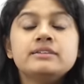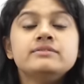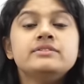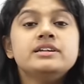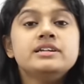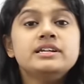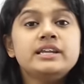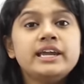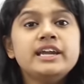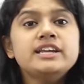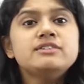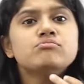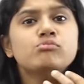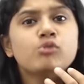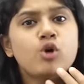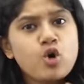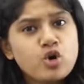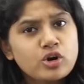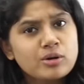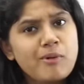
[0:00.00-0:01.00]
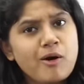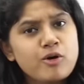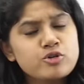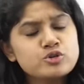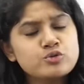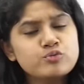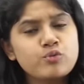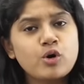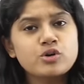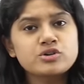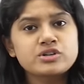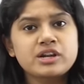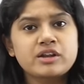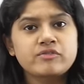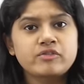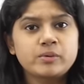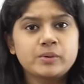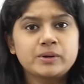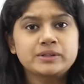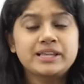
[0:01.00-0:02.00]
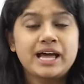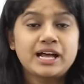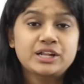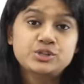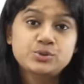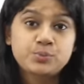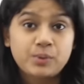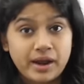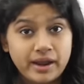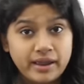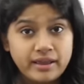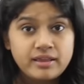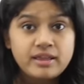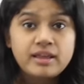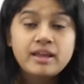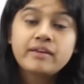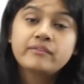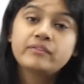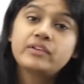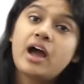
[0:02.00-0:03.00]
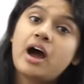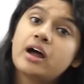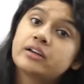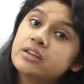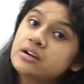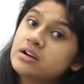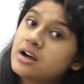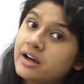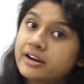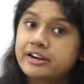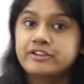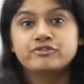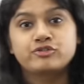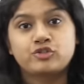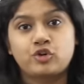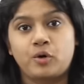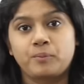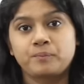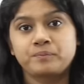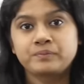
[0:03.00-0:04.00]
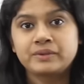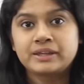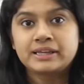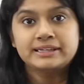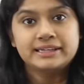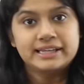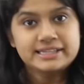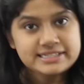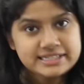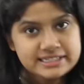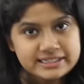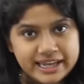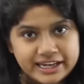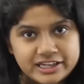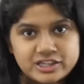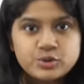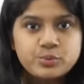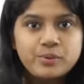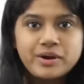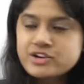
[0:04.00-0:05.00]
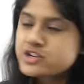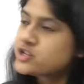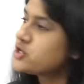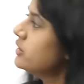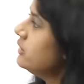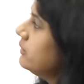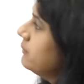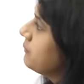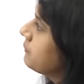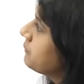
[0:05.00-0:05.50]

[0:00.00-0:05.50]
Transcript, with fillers: They need more amount of water, everyone. That's why they are the kharif crop. Let's see next question.